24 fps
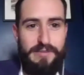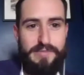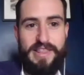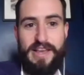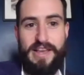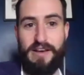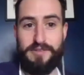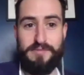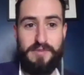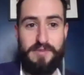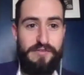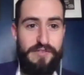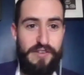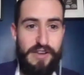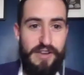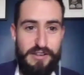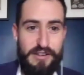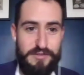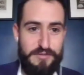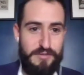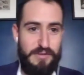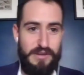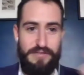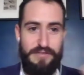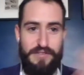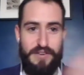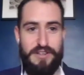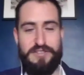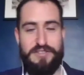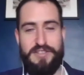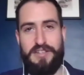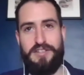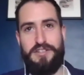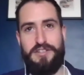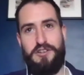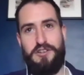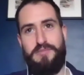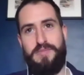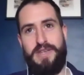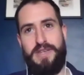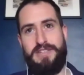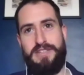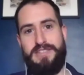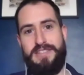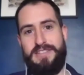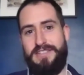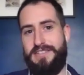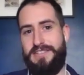I mean, that was one of my first
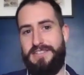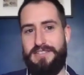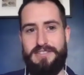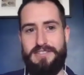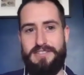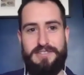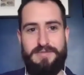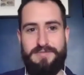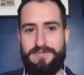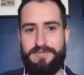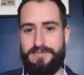showpieces, and